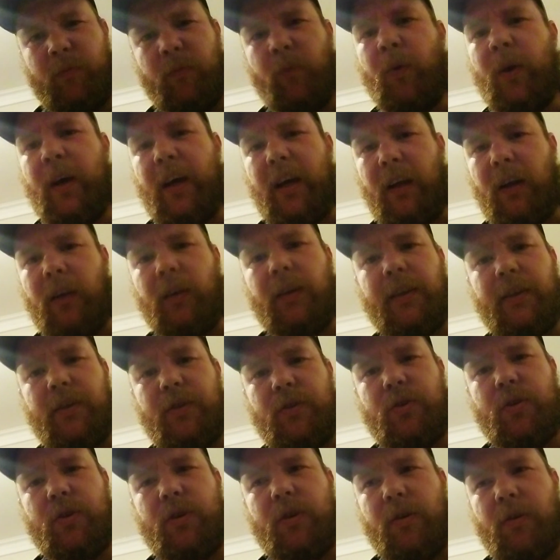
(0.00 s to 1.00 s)
well
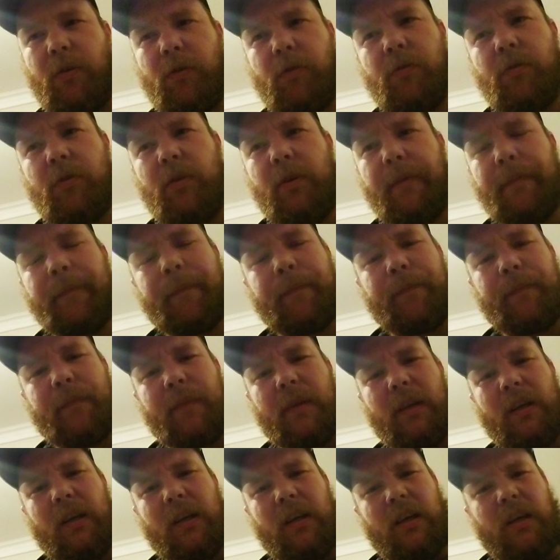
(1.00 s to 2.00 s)
in tune,
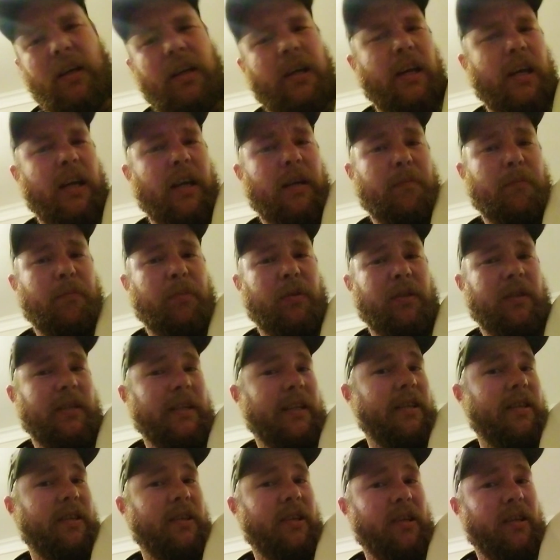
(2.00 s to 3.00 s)
and
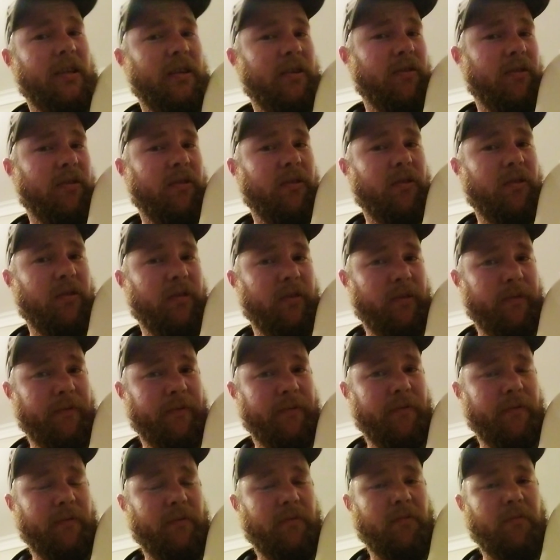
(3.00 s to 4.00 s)
plenty of
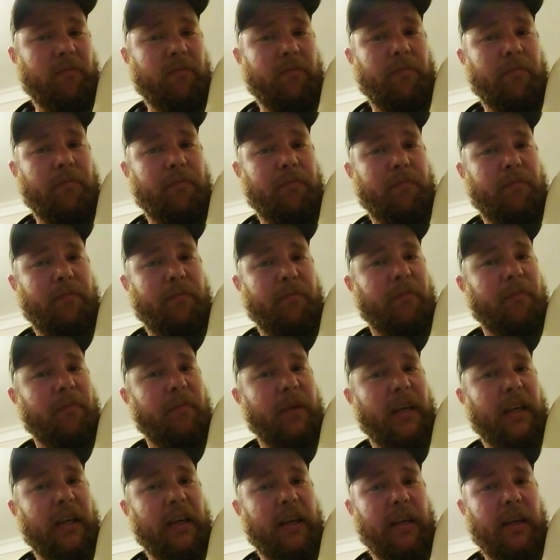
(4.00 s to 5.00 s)

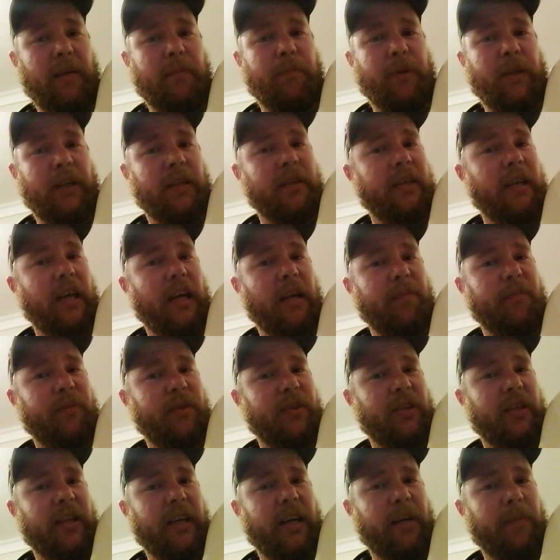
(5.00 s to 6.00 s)
big name
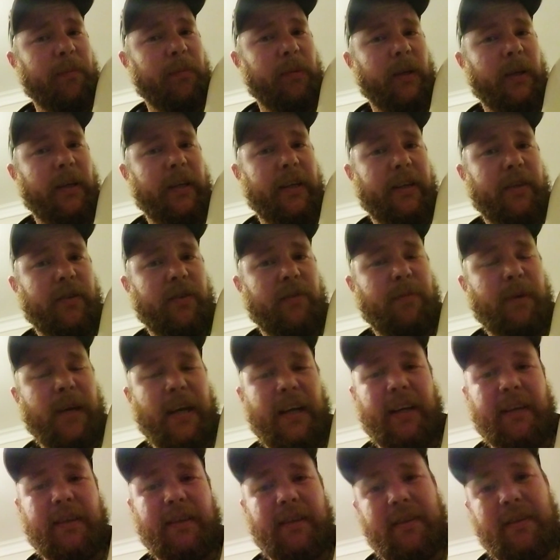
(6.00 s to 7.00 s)
guitar players
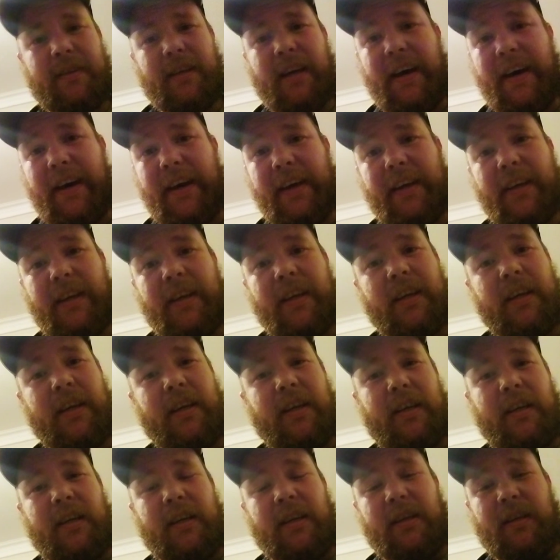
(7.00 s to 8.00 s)
back in the day
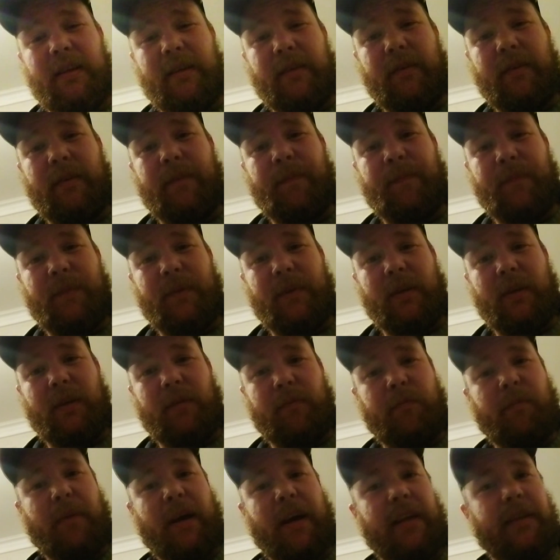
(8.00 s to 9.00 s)

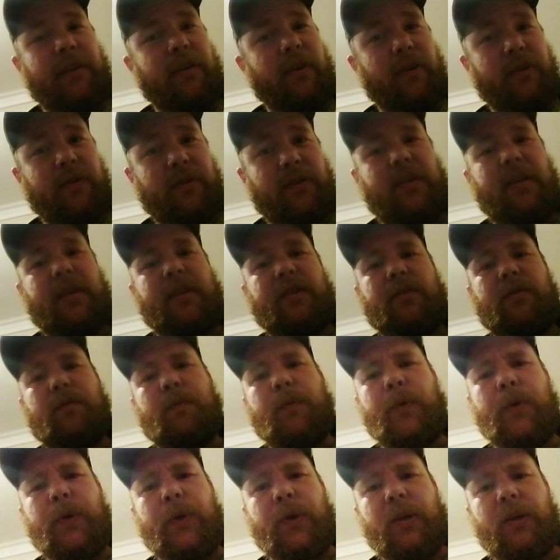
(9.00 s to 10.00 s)
made those things
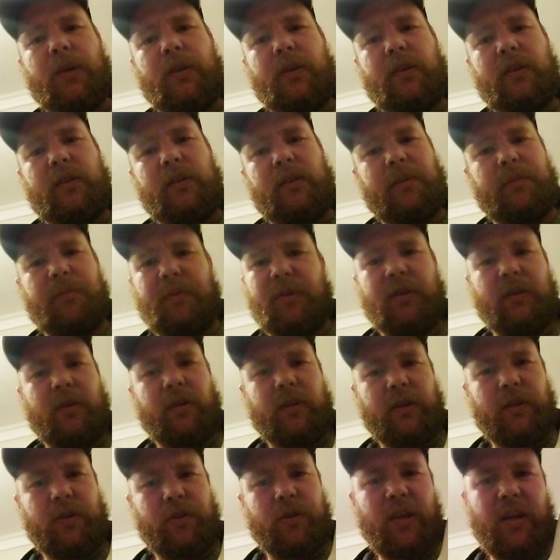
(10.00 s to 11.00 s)
work. If you
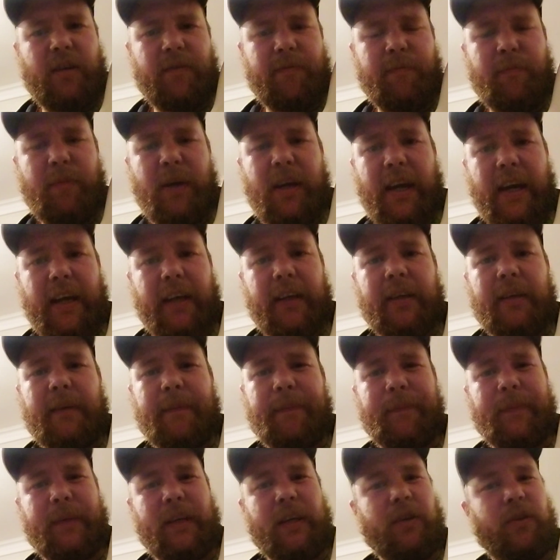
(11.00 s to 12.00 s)
look at Jeff Beck,
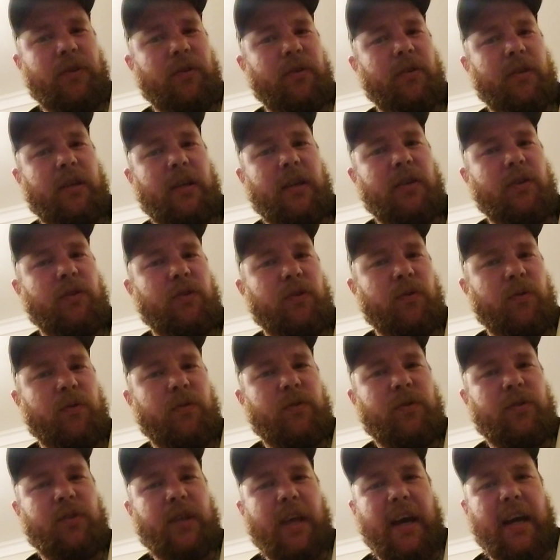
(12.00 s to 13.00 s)
he
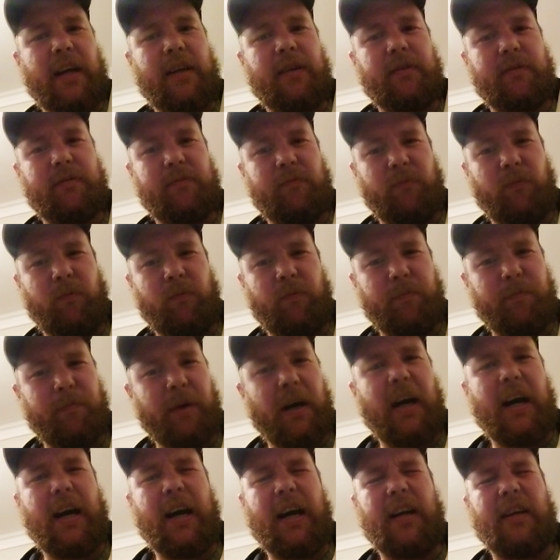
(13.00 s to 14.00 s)
used that
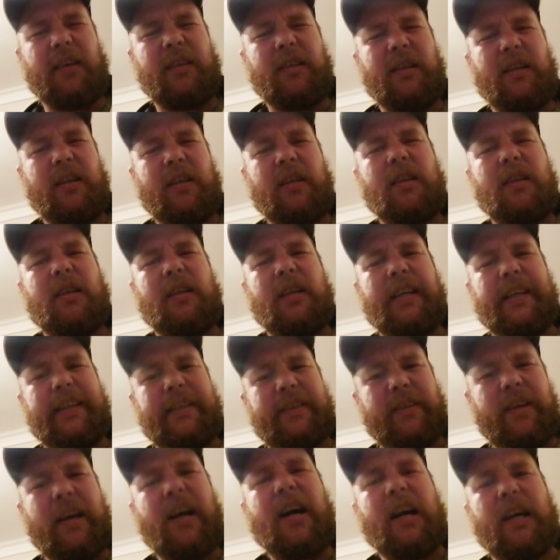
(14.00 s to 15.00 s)
bar a
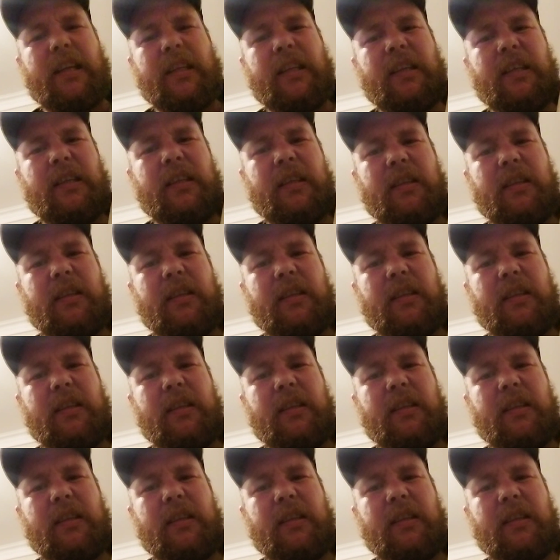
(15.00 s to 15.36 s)
ton,